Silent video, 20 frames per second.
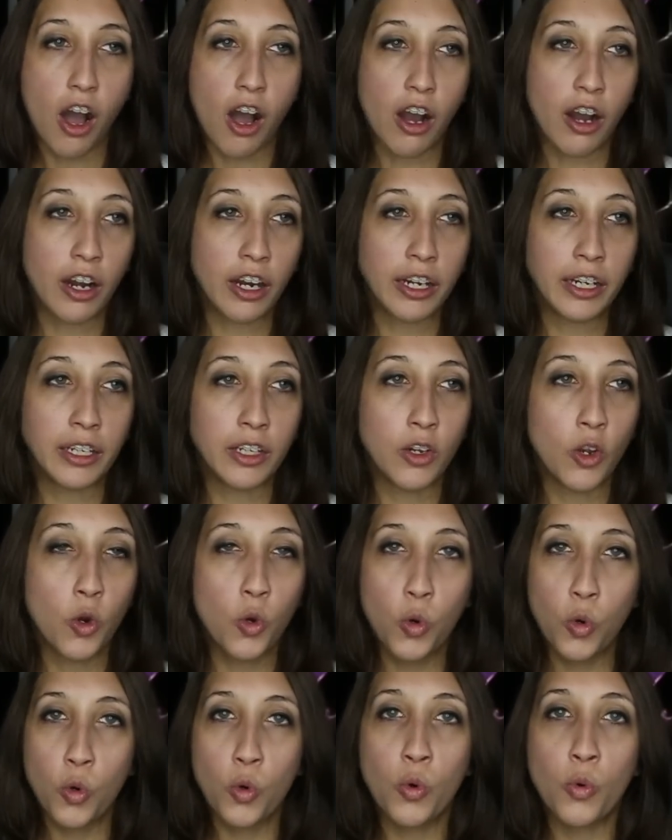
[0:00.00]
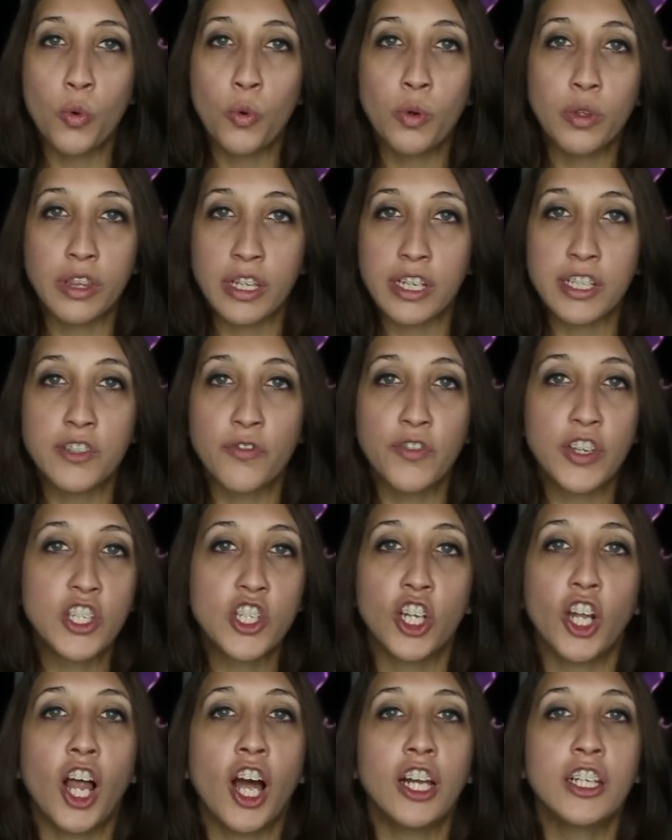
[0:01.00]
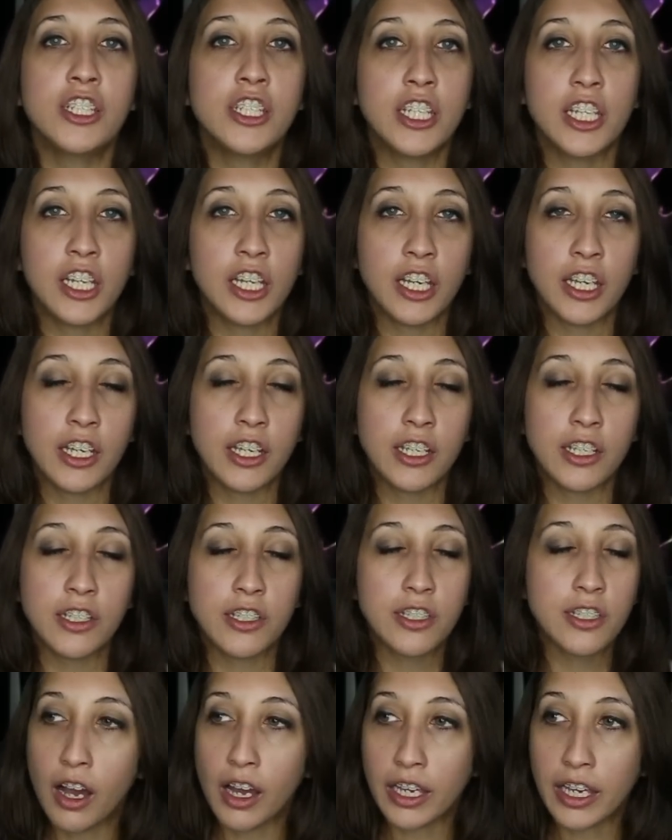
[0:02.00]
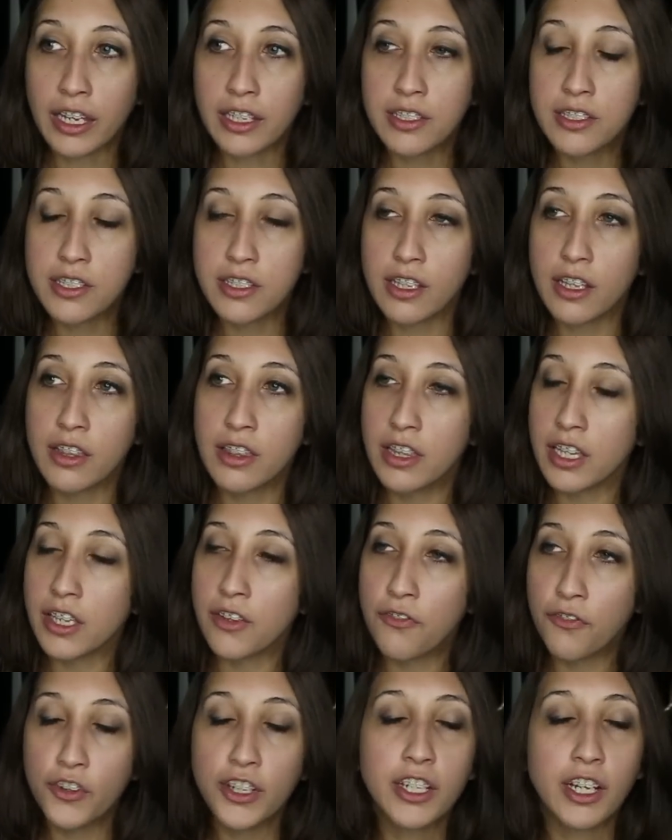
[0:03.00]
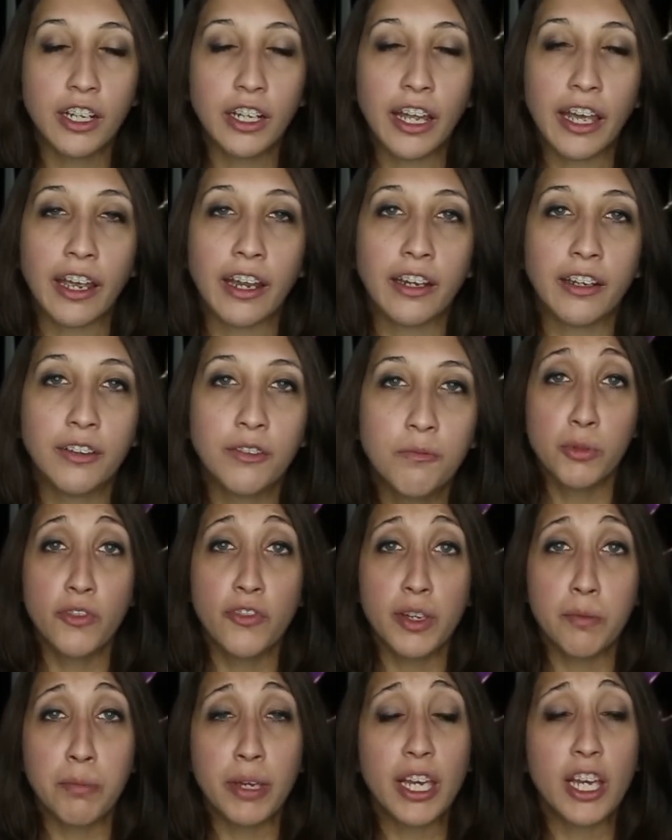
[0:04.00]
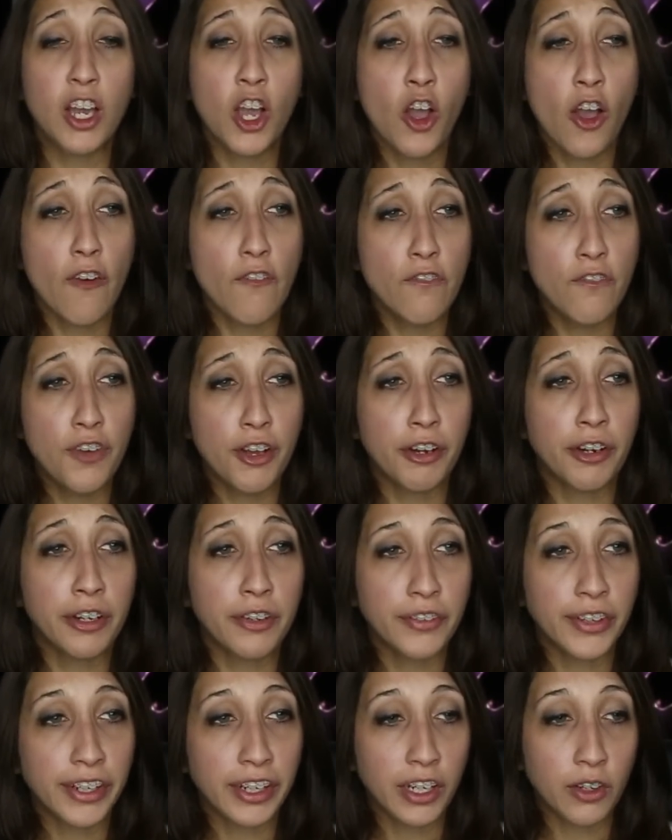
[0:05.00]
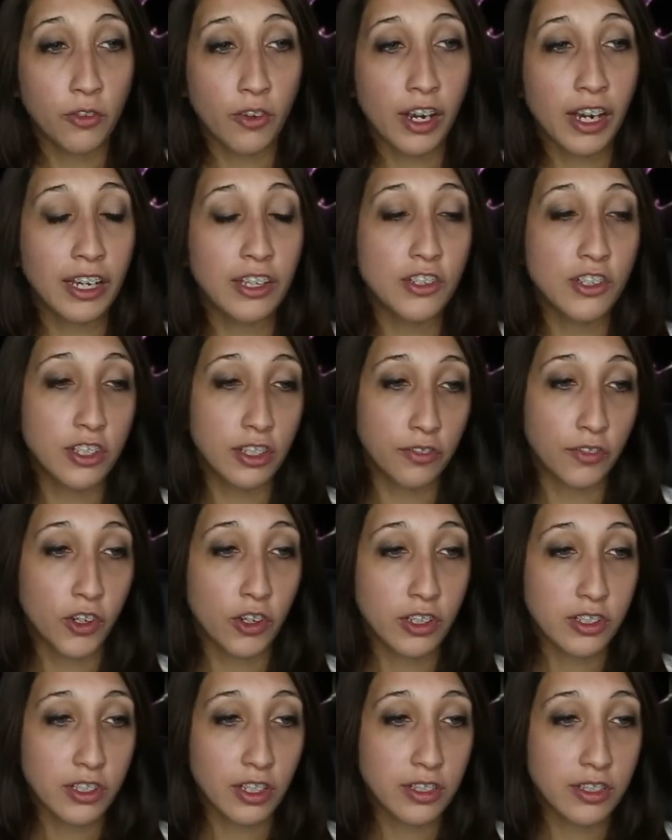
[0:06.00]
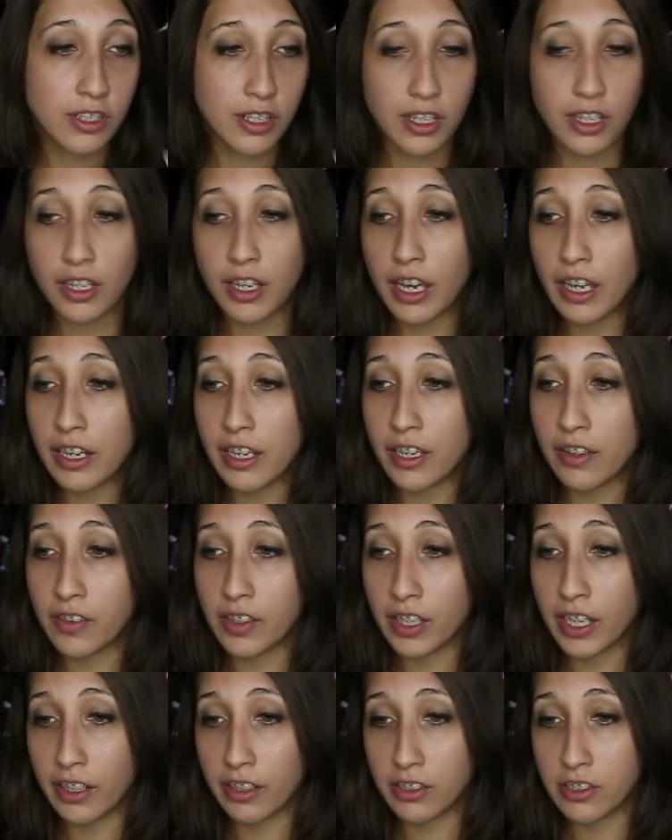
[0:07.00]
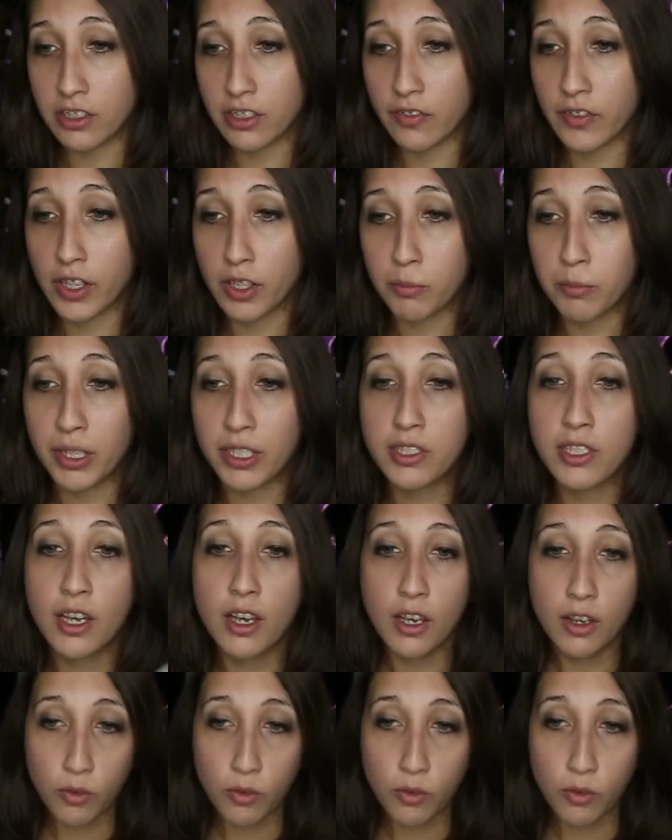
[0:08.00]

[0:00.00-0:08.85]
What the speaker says: on who this vigilante is against the Foot Clan. The movie being very rushed, and of course not seeing any of the character development.